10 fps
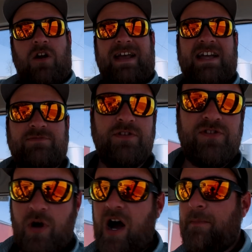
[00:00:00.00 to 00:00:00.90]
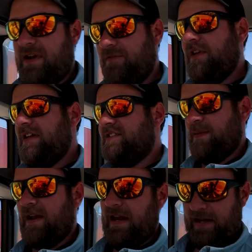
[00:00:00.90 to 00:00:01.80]
sarcasm on too hot, but it really is
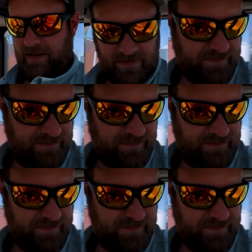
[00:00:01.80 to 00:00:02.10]
about eighty.